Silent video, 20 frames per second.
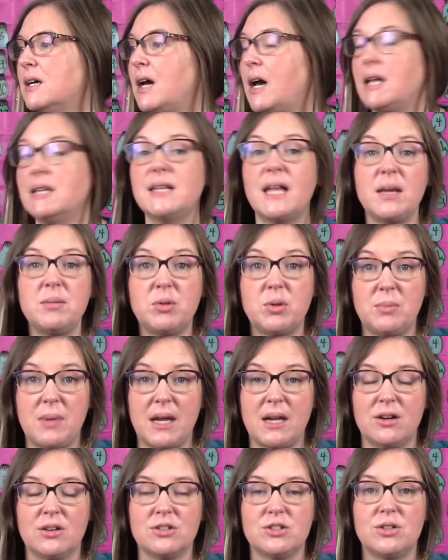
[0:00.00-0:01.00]
a label
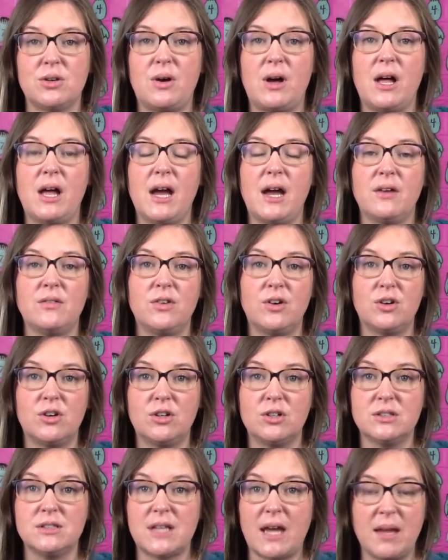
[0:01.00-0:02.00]
maker, so I'll have
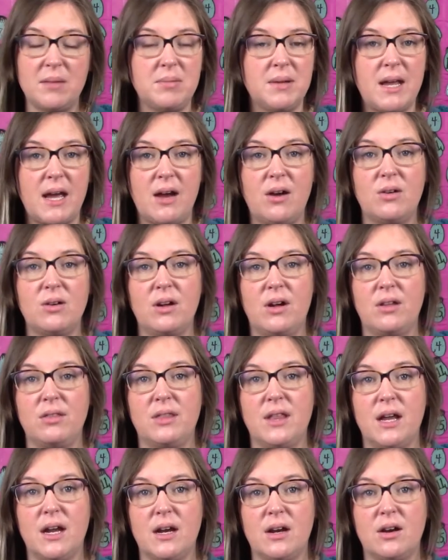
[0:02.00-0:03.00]
her type it out on
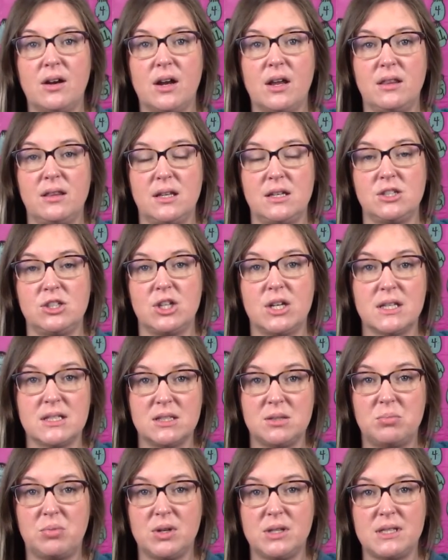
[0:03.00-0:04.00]
there, and then she gets
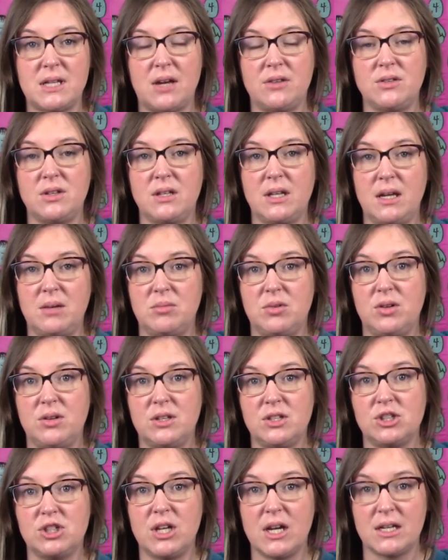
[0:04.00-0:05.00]
to print out the label, and
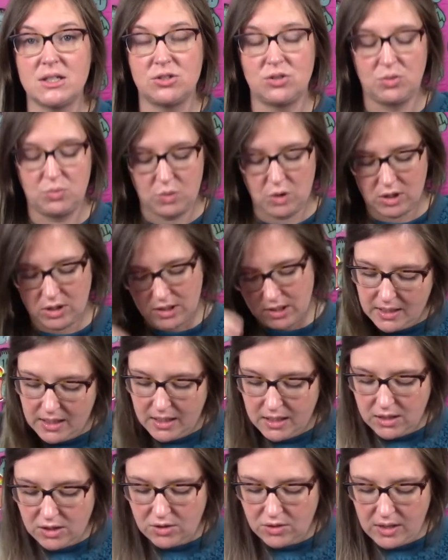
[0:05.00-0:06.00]
then she has her word.
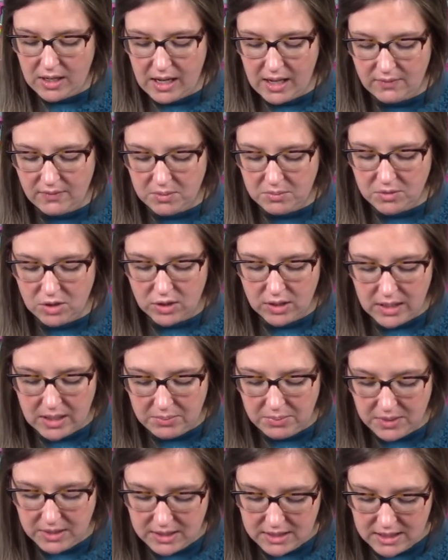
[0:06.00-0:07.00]
You can have them look it
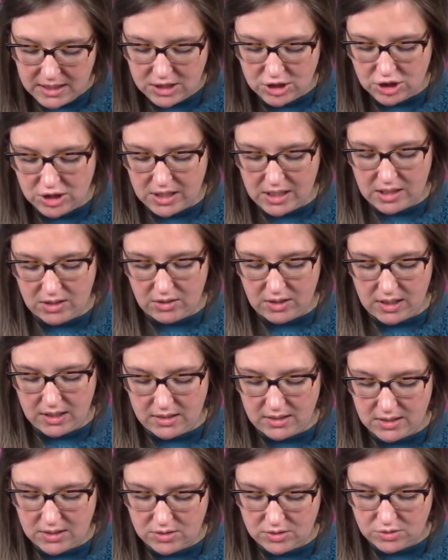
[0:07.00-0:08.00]
up in the dictionary.
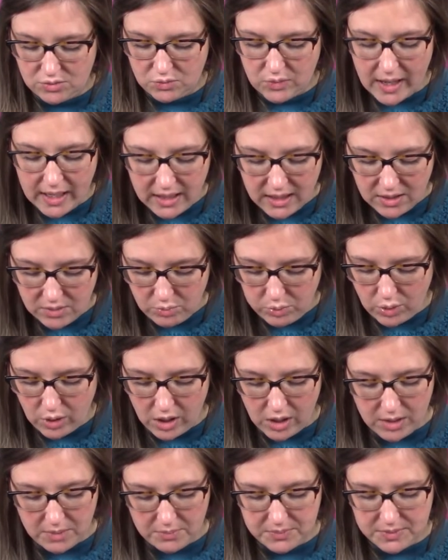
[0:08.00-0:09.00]
There's writing
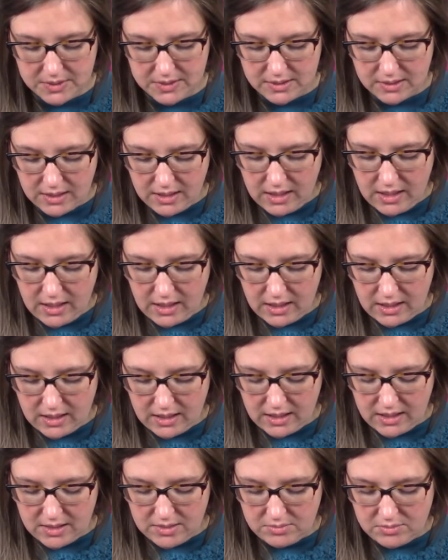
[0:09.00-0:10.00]
prompts,
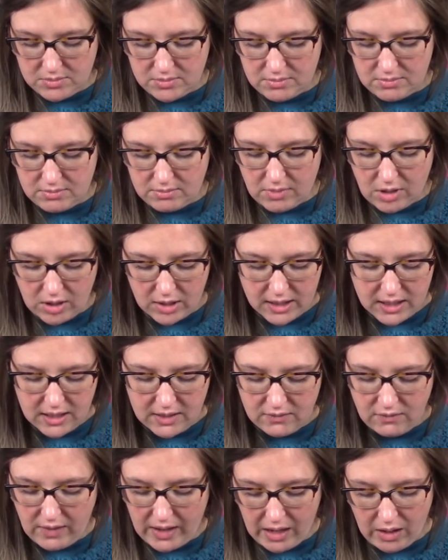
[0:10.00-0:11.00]
um,
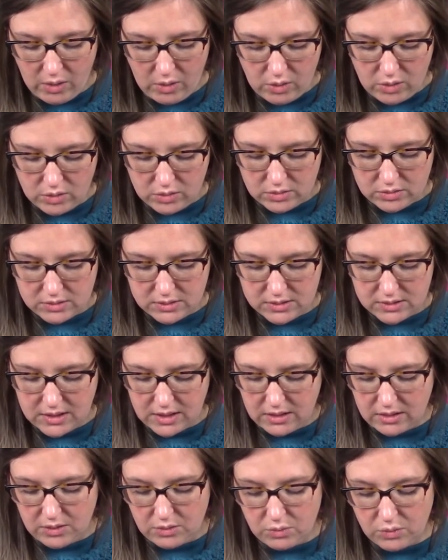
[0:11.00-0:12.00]
marking vowels,
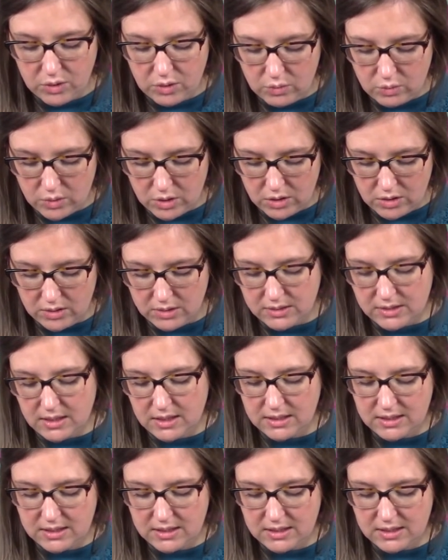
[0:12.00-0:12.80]
and the root words, and the